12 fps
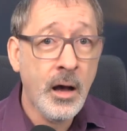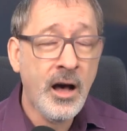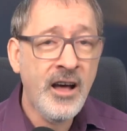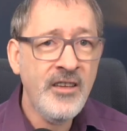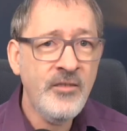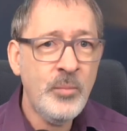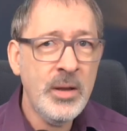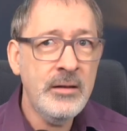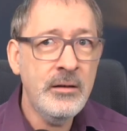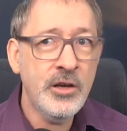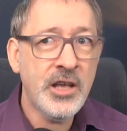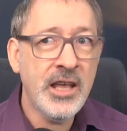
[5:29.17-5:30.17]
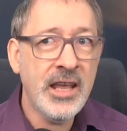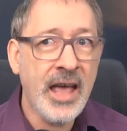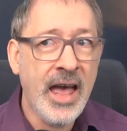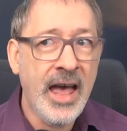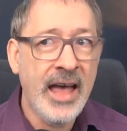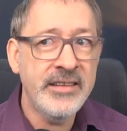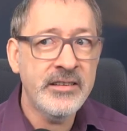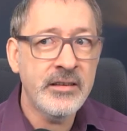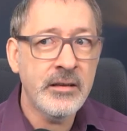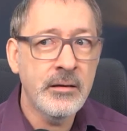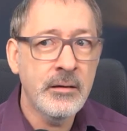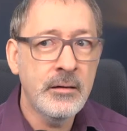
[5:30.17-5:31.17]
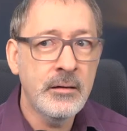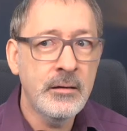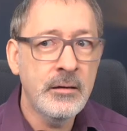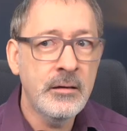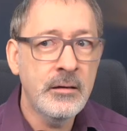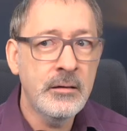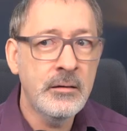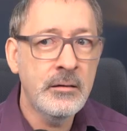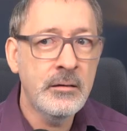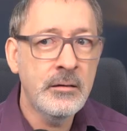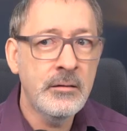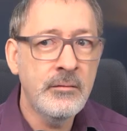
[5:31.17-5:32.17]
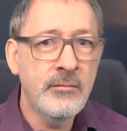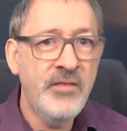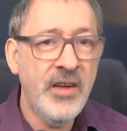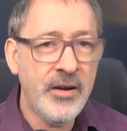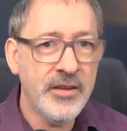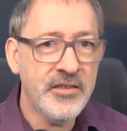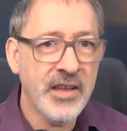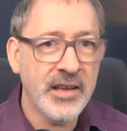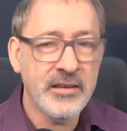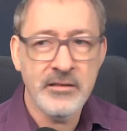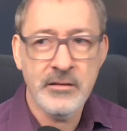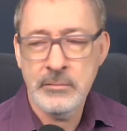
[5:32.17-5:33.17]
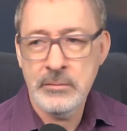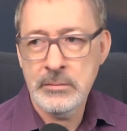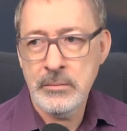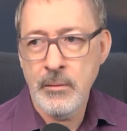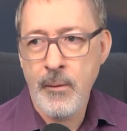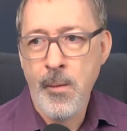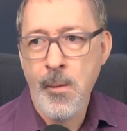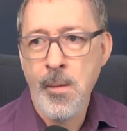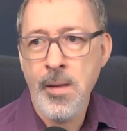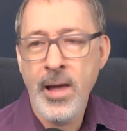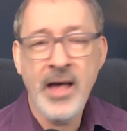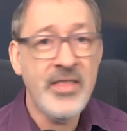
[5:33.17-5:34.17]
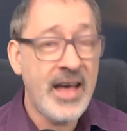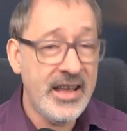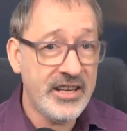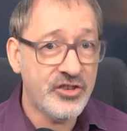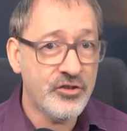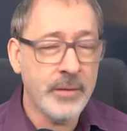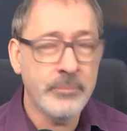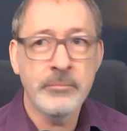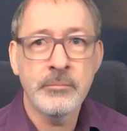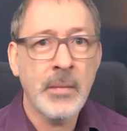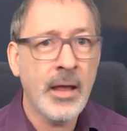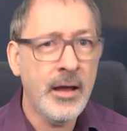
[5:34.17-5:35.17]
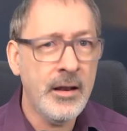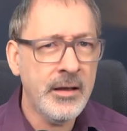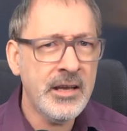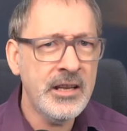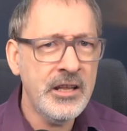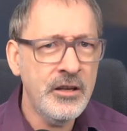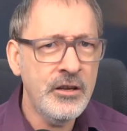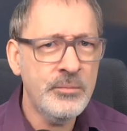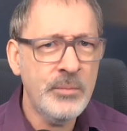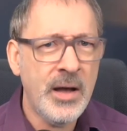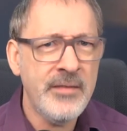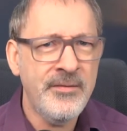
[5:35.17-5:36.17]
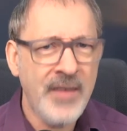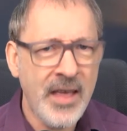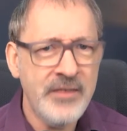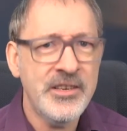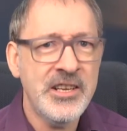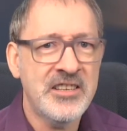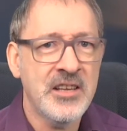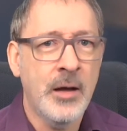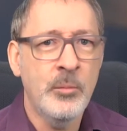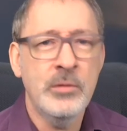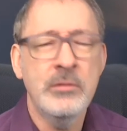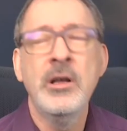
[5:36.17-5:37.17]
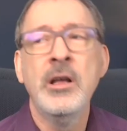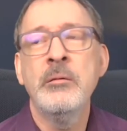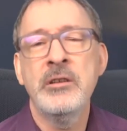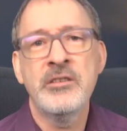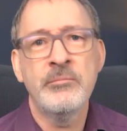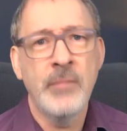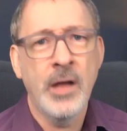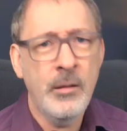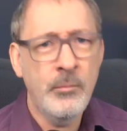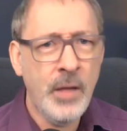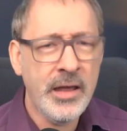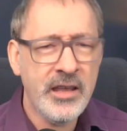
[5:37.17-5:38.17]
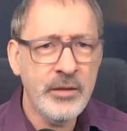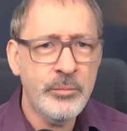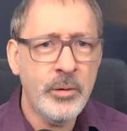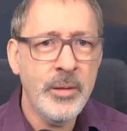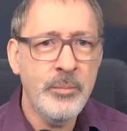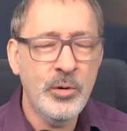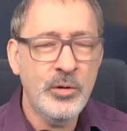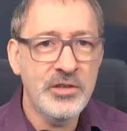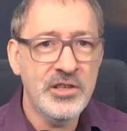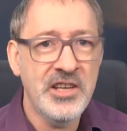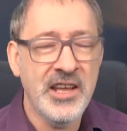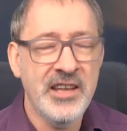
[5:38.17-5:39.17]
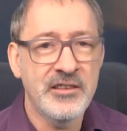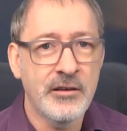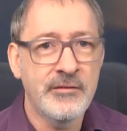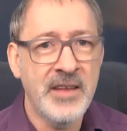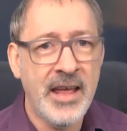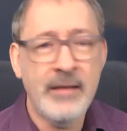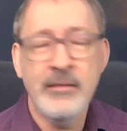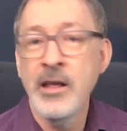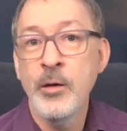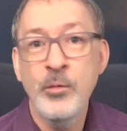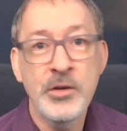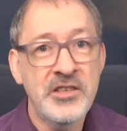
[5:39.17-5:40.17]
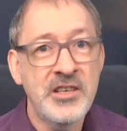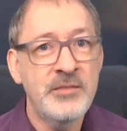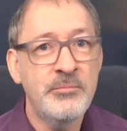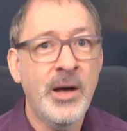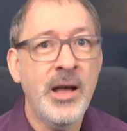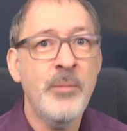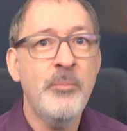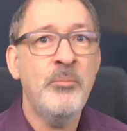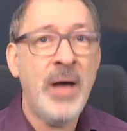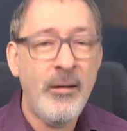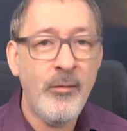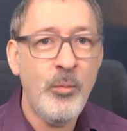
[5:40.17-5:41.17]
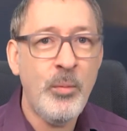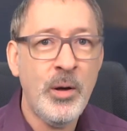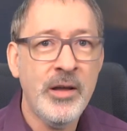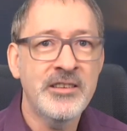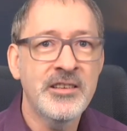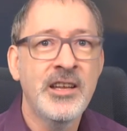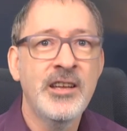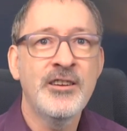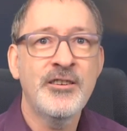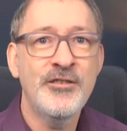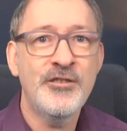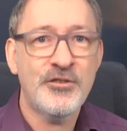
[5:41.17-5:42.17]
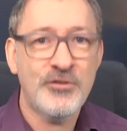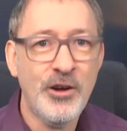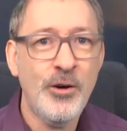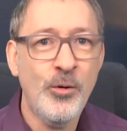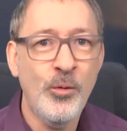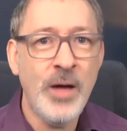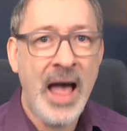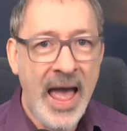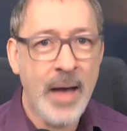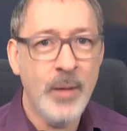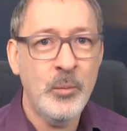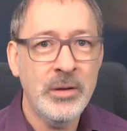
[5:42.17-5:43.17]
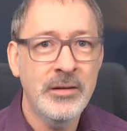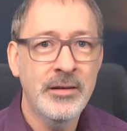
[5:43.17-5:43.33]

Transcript: I've been looking at various things at that extreme. And I'm going to use my favorite example, which Mike is probably bored to tears of now, which is my PowerPoint control app,